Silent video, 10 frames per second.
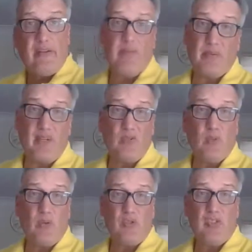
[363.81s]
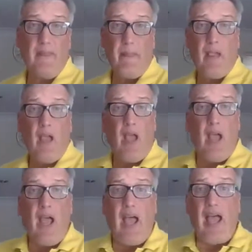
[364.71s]
Everybody knows Wilson.
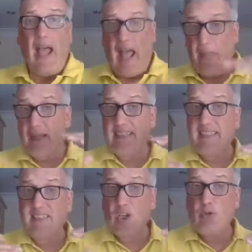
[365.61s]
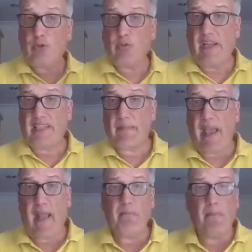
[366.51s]
And that's his social needs
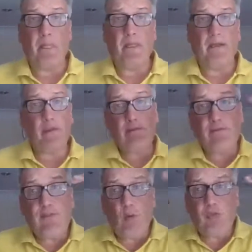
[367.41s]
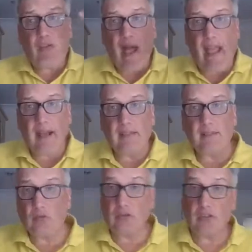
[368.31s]
met. The fourth layer,
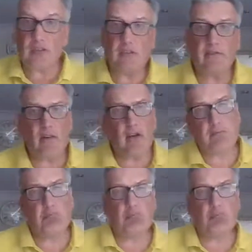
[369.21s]
265.